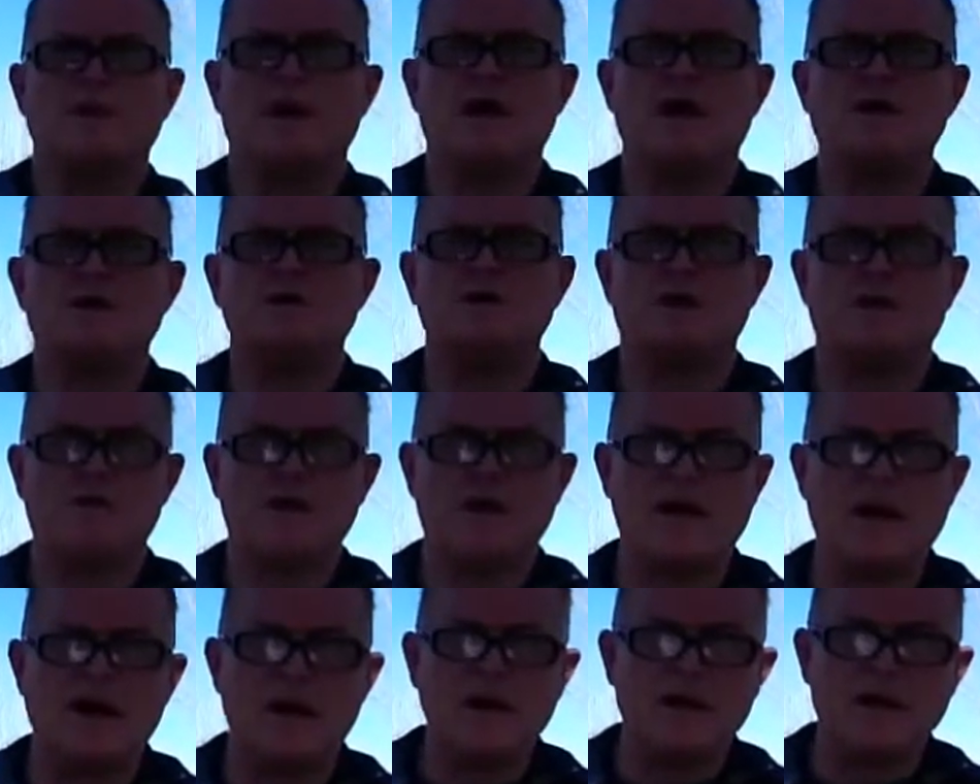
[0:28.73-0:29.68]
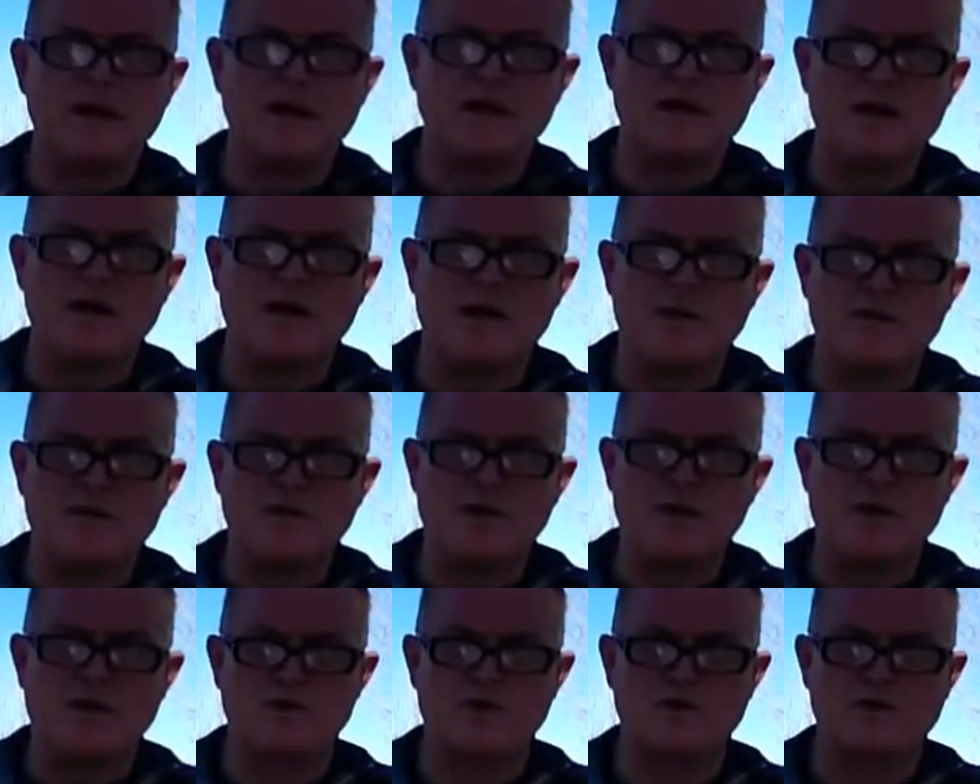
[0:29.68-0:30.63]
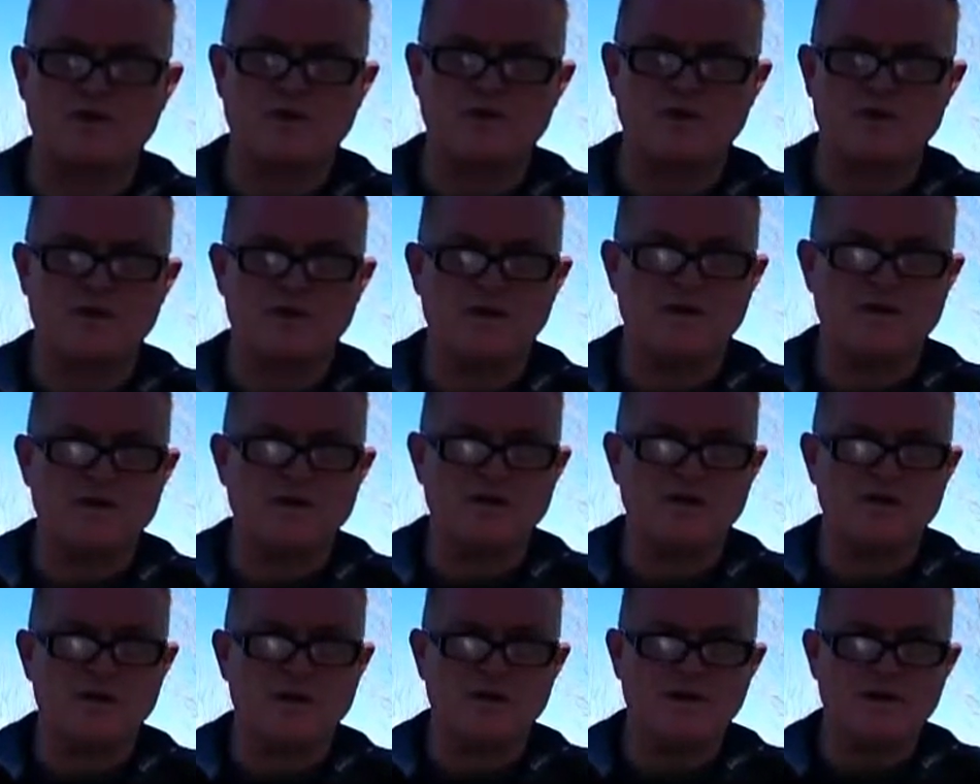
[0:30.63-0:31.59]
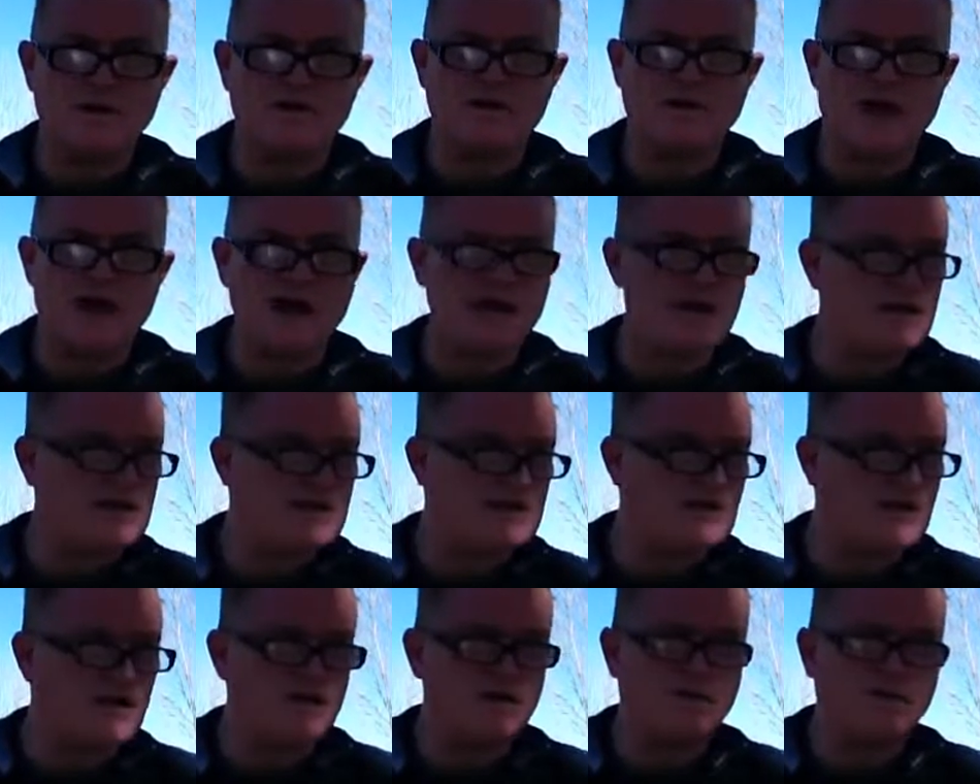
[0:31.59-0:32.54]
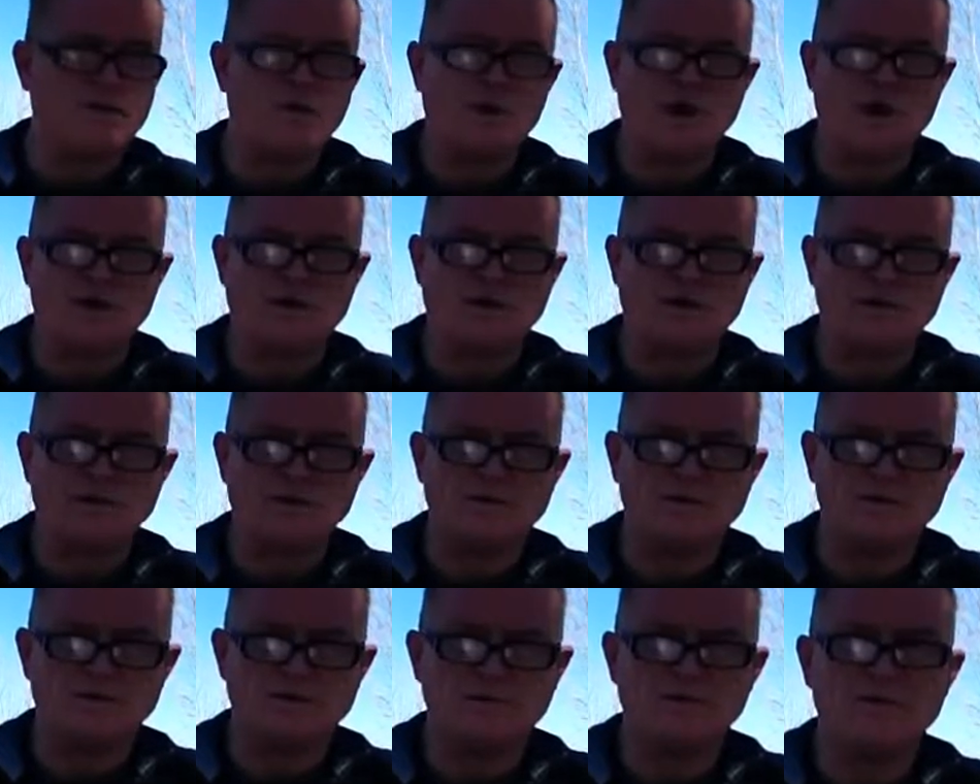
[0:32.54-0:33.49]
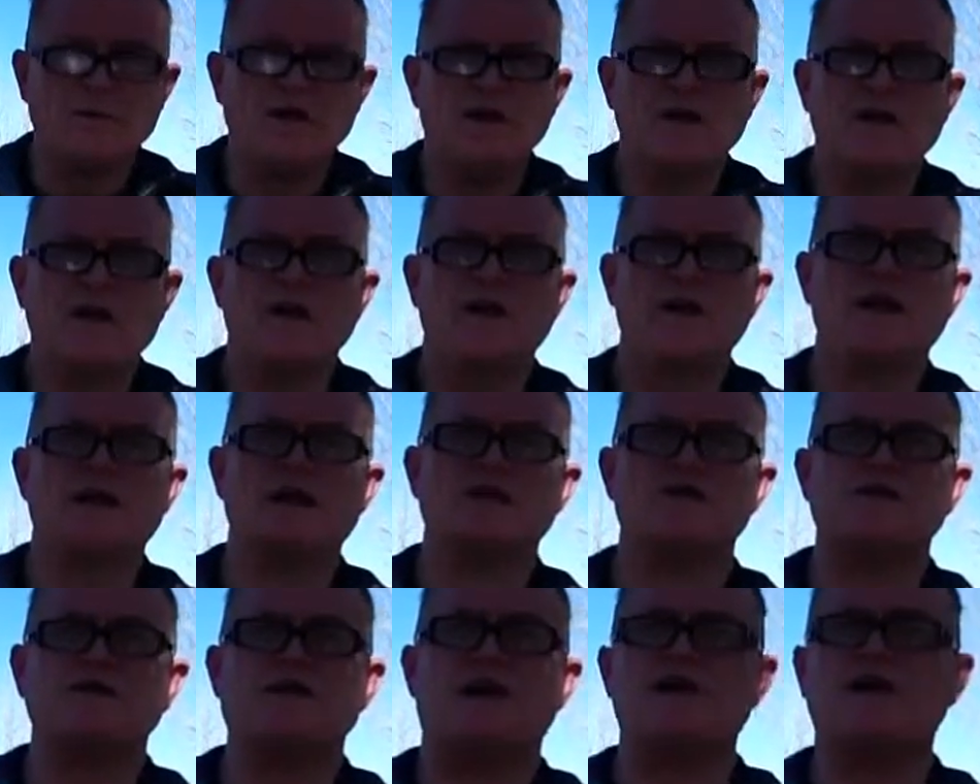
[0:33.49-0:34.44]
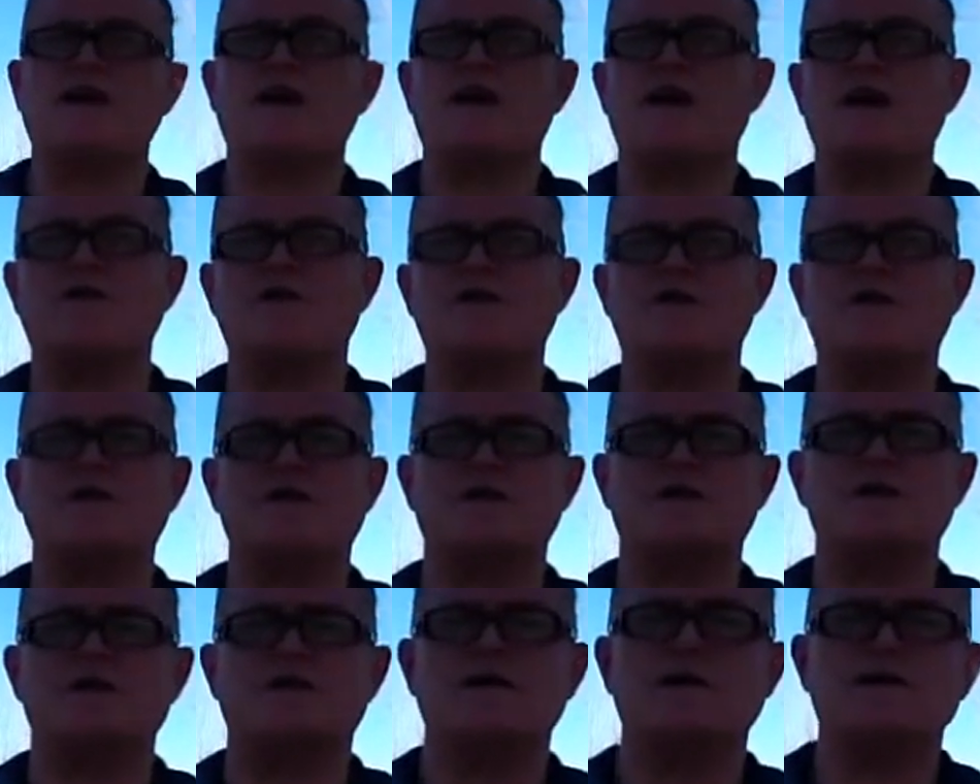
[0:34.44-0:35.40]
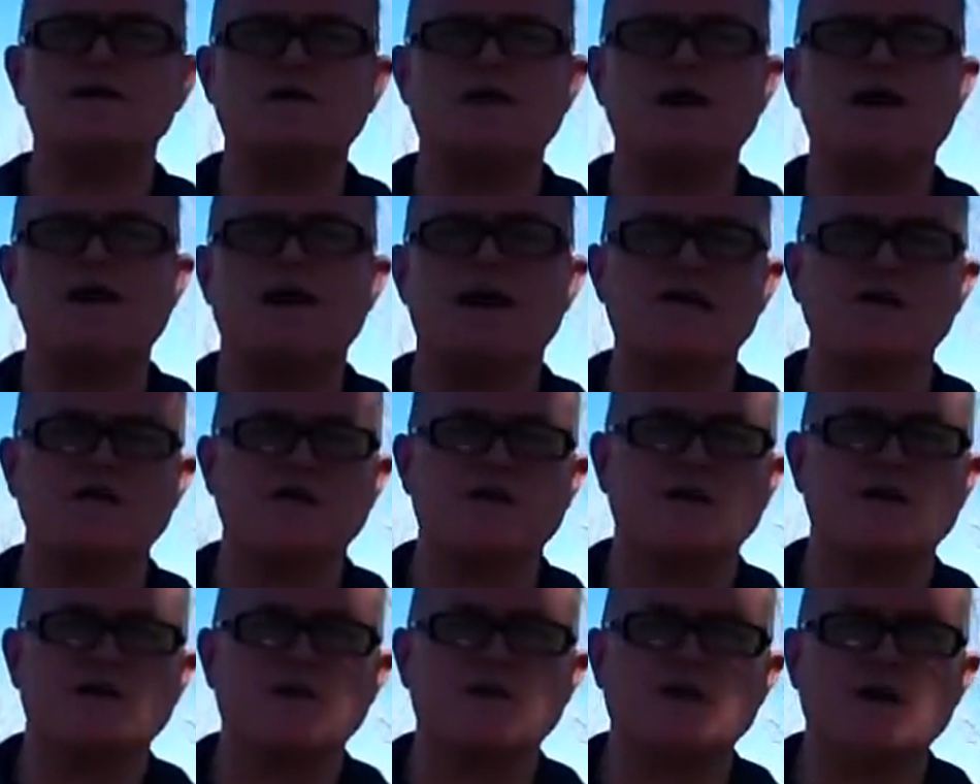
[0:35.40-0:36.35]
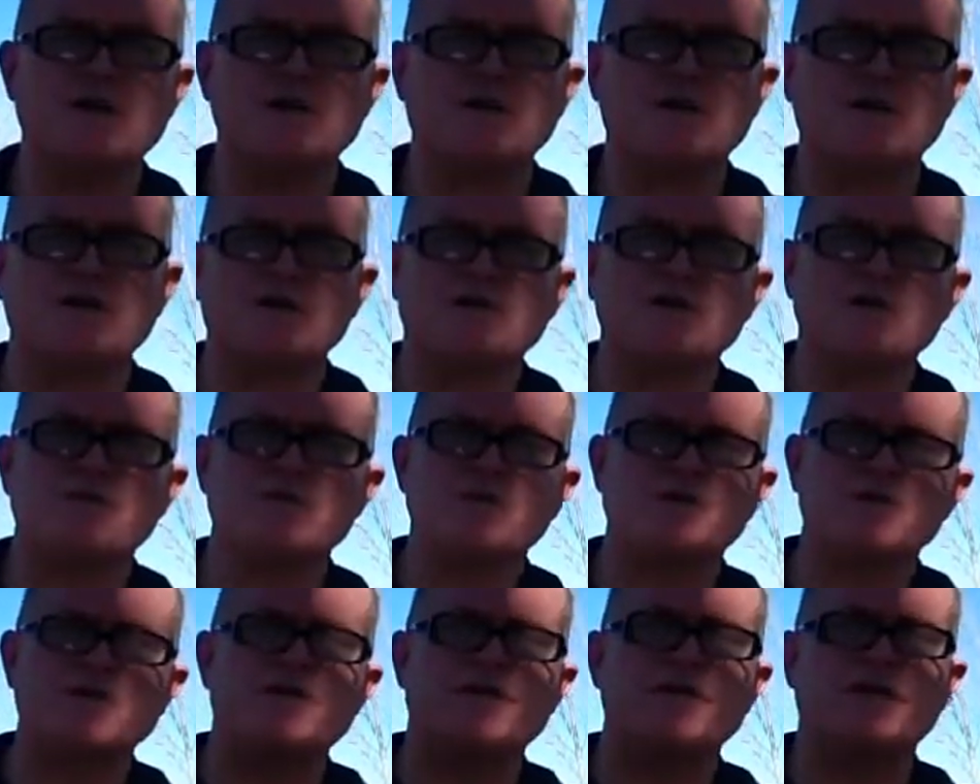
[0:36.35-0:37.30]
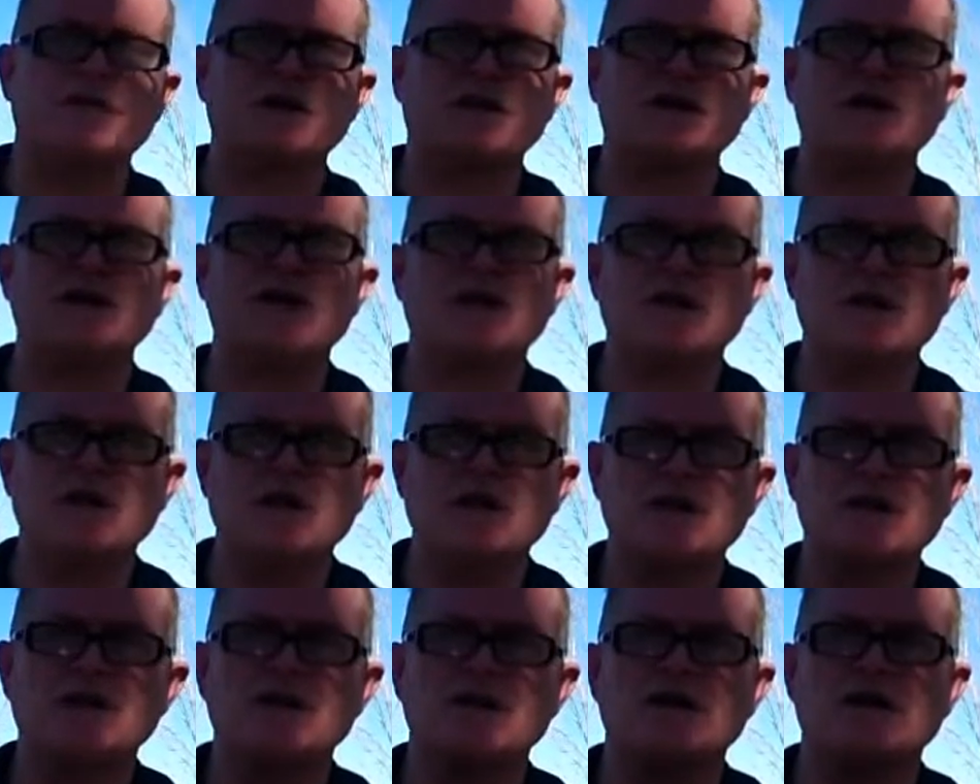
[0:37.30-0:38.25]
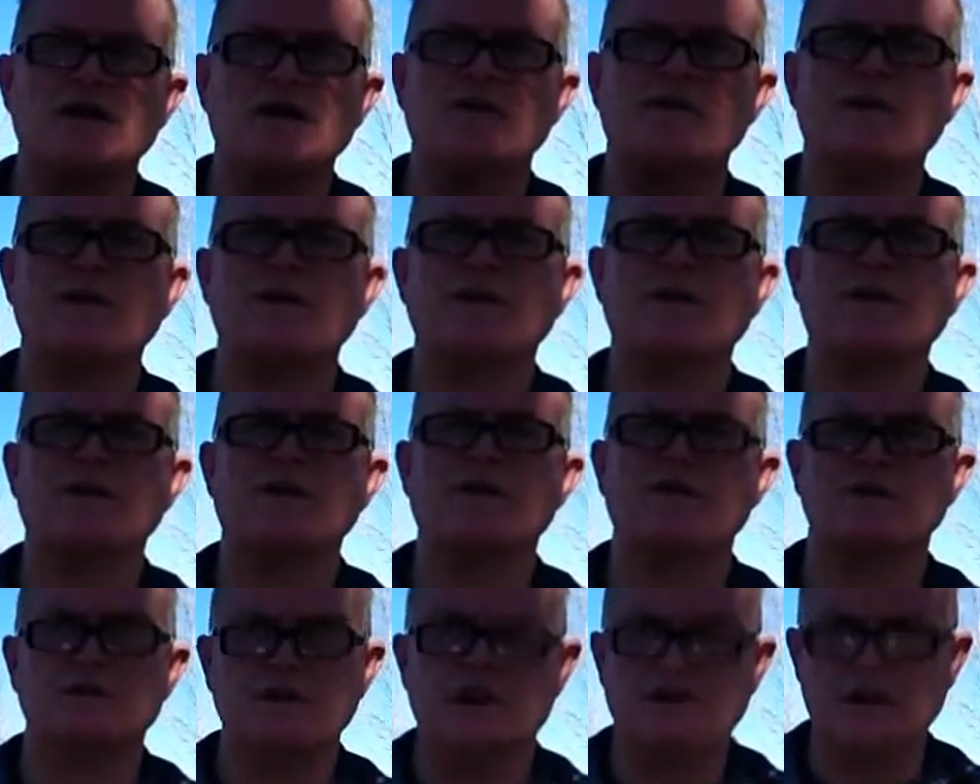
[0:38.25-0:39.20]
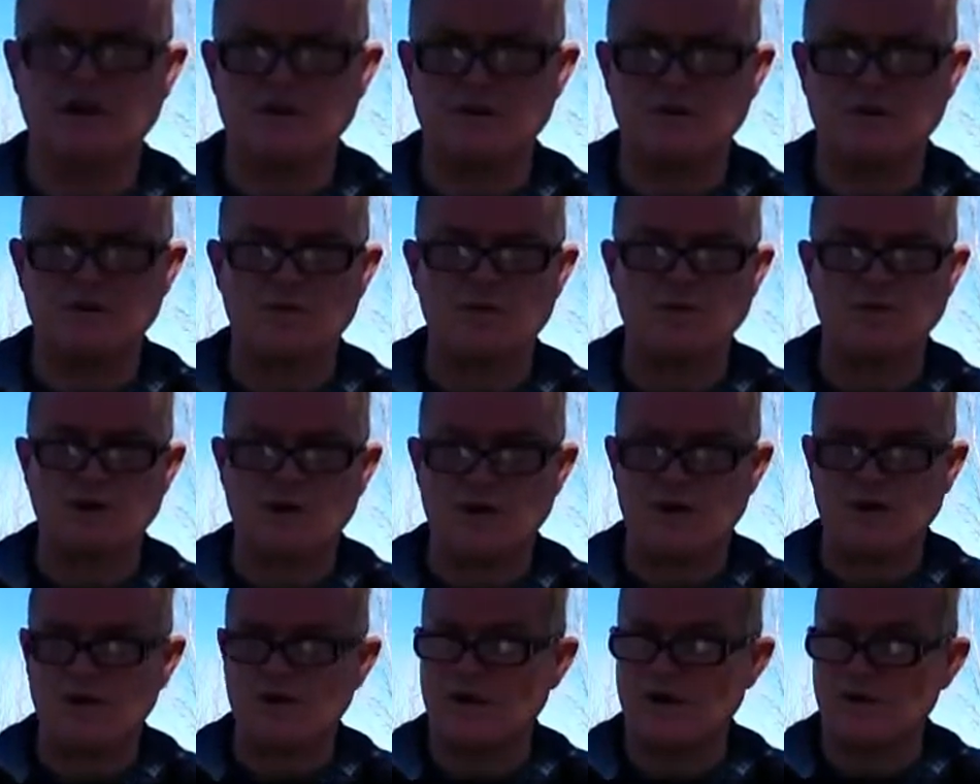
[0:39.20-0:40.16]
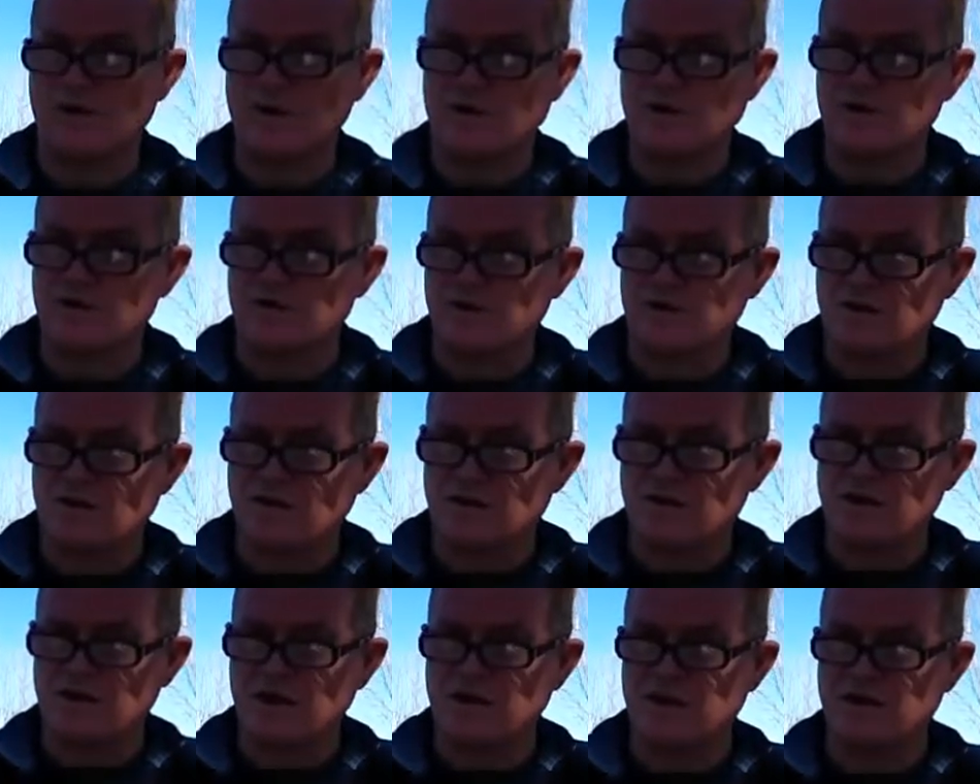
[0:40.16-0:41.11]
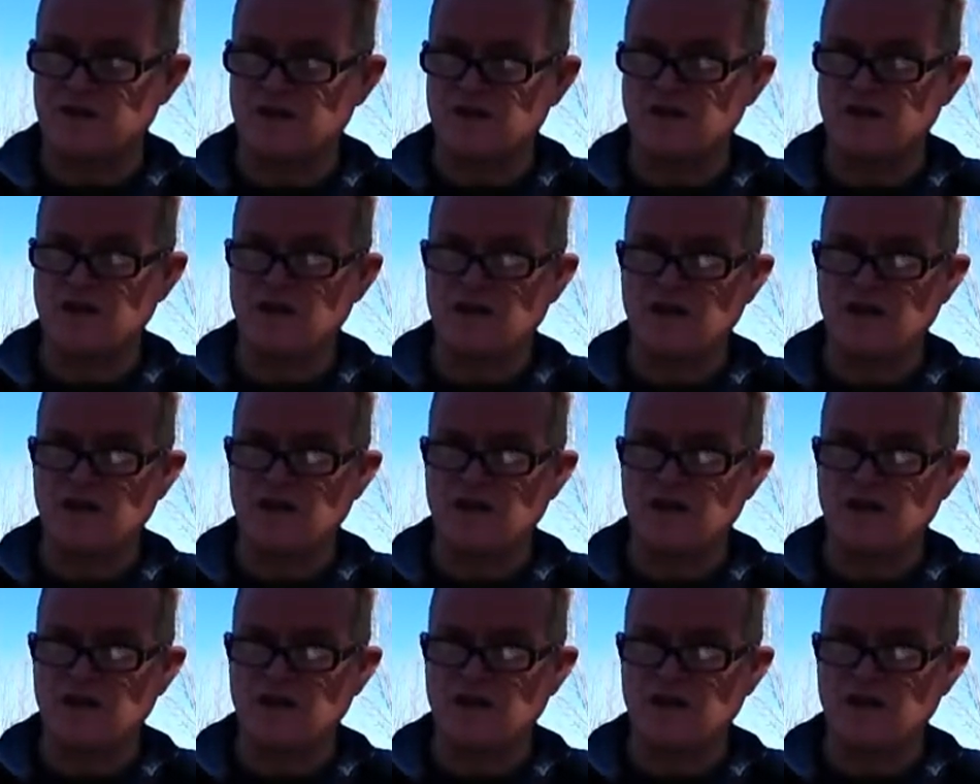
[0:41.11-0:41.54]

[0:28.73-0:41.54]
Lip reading: And so when I approached the science of water and started asking questions specifically to get a better understanding of what's going on with its surface tension,